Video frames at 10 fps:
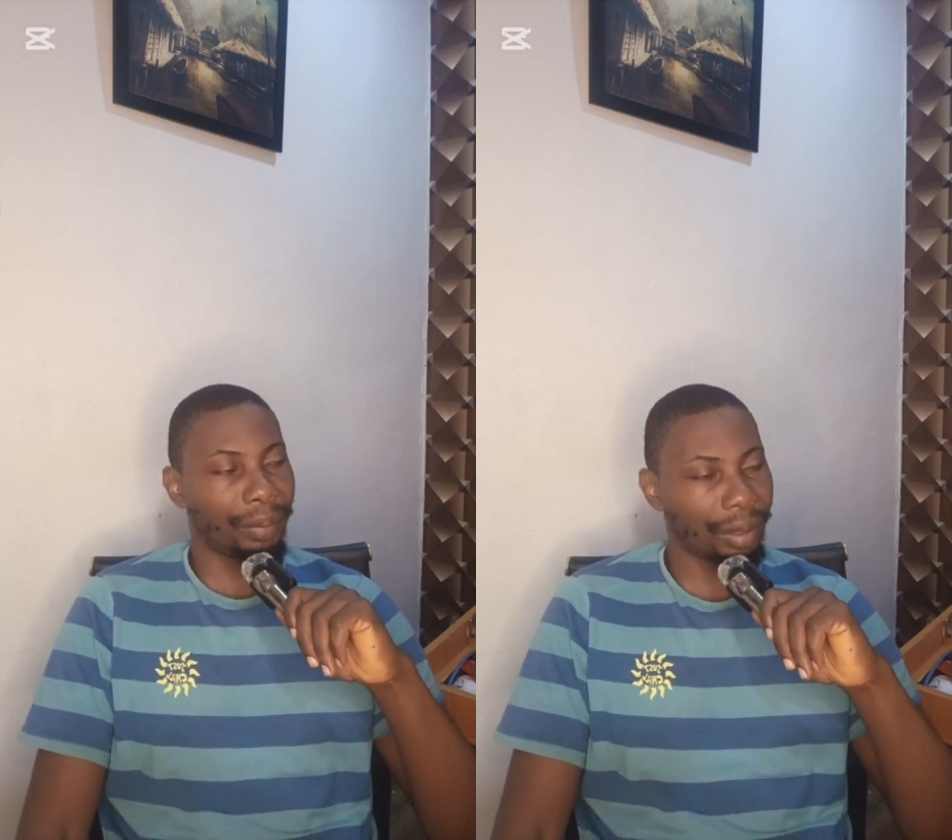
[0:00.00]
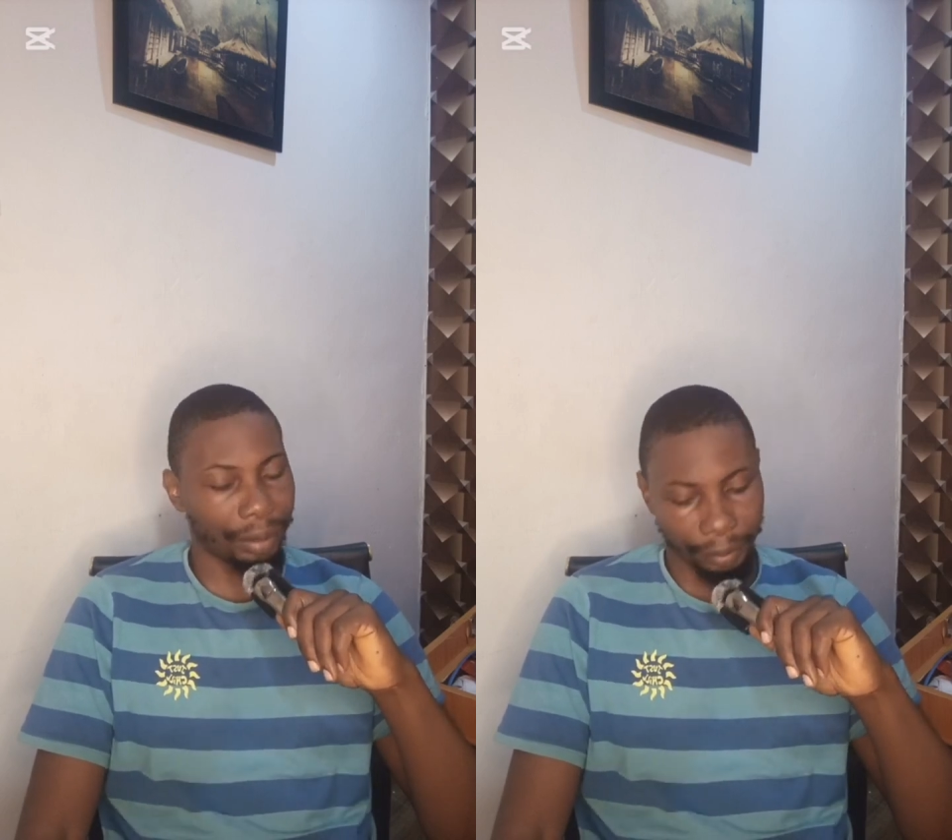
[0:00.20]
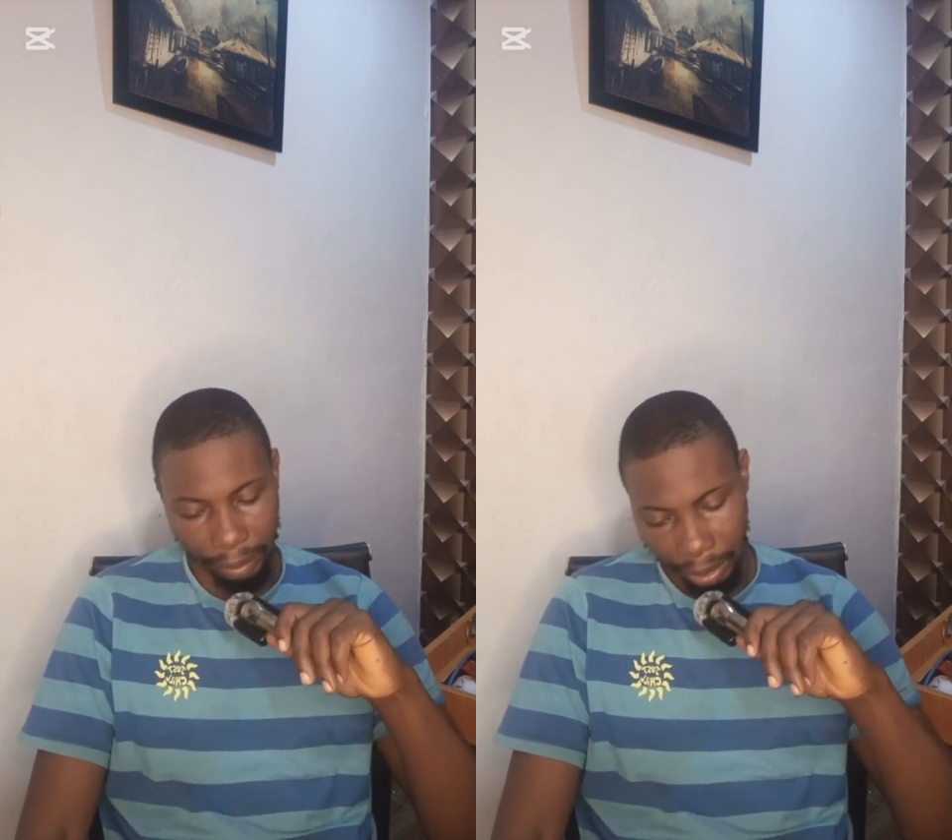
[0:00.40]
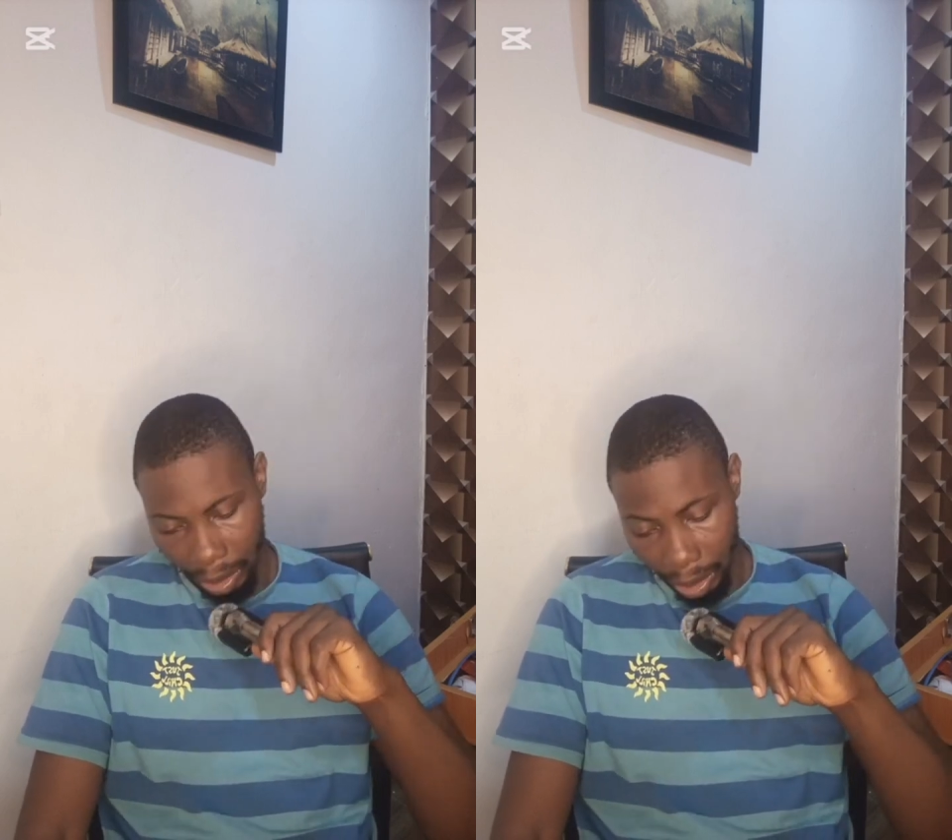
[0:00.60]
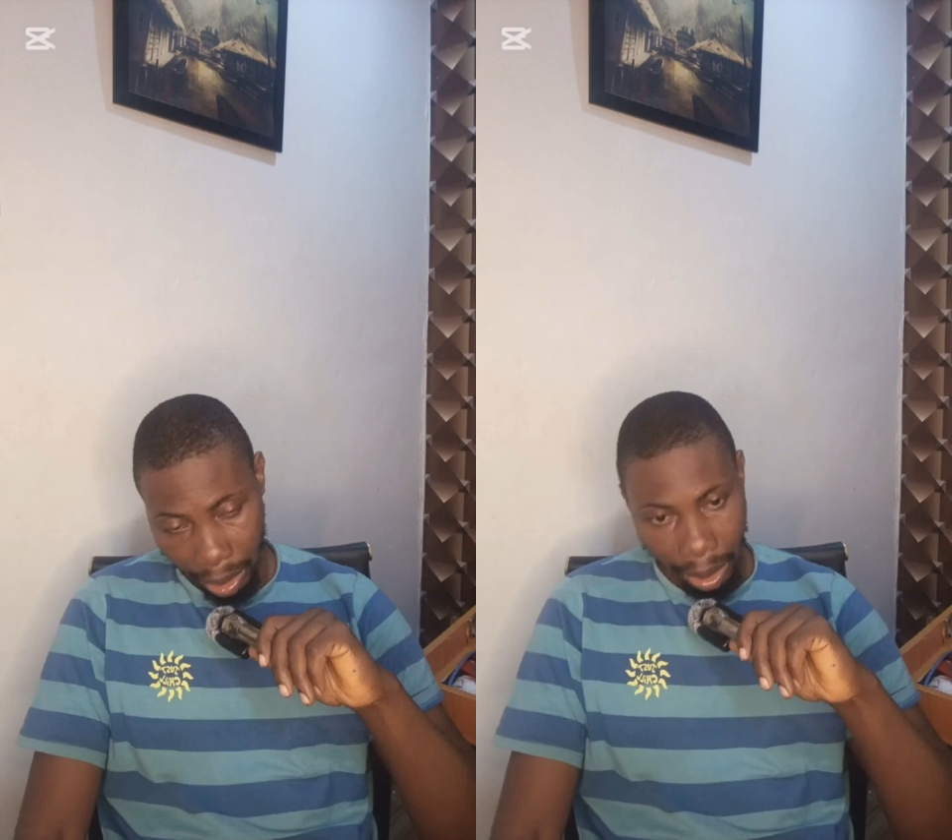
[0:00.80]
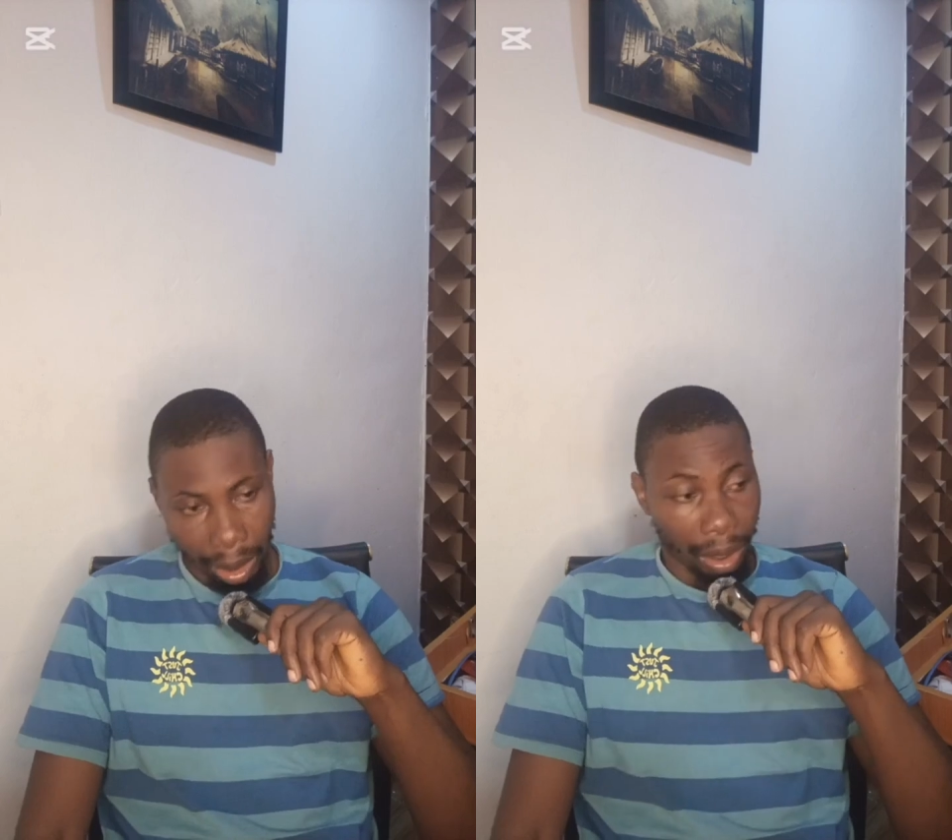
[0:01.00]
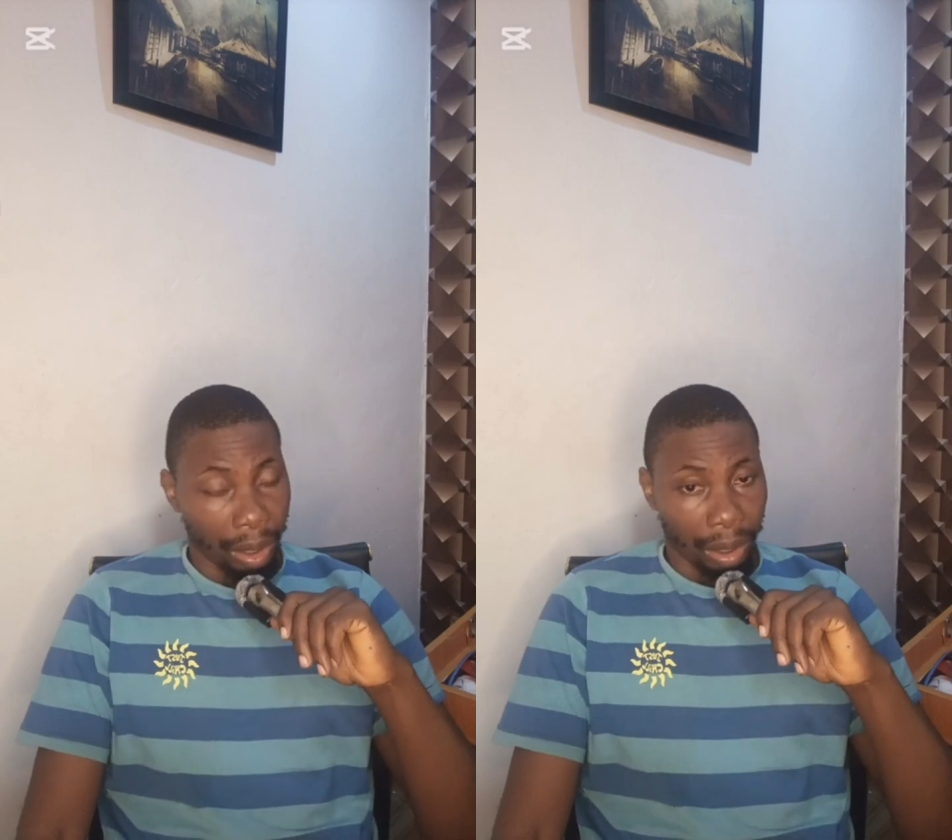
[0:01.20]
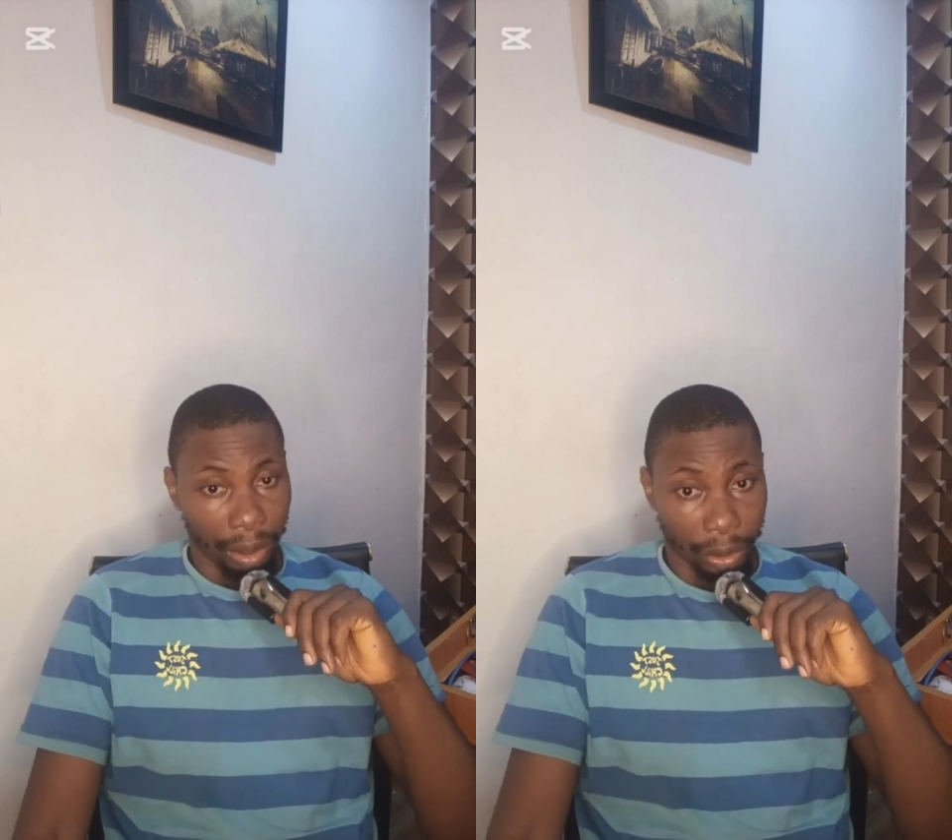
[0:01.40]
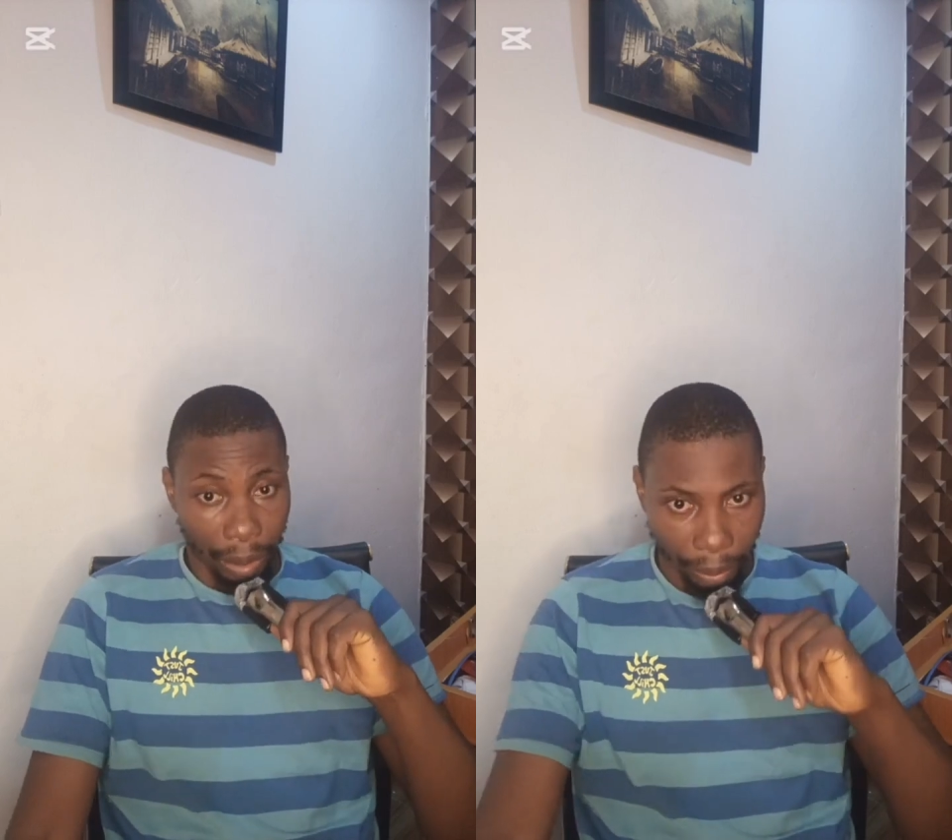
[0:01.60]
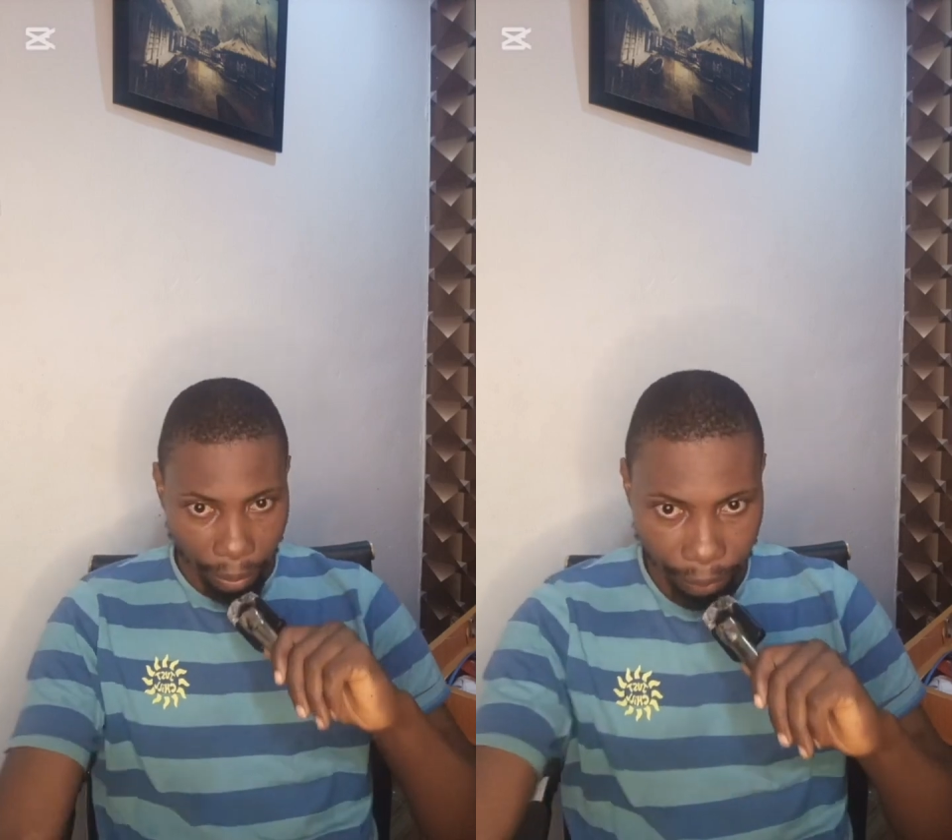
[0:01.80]
then it is
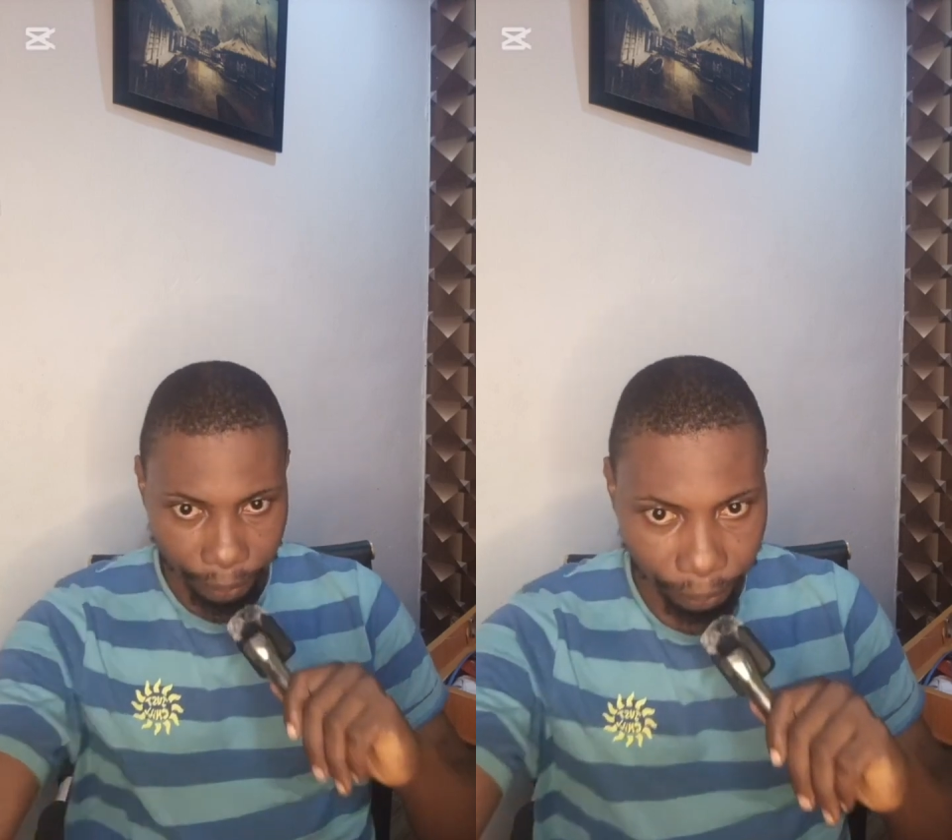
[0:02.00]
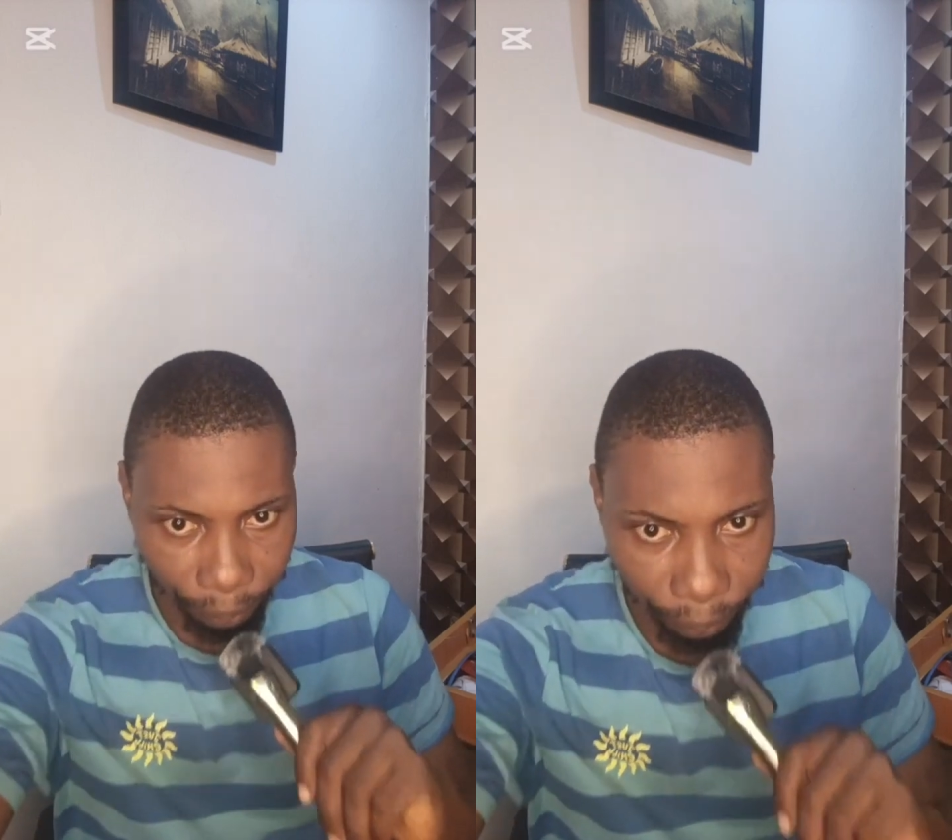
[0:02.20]
well.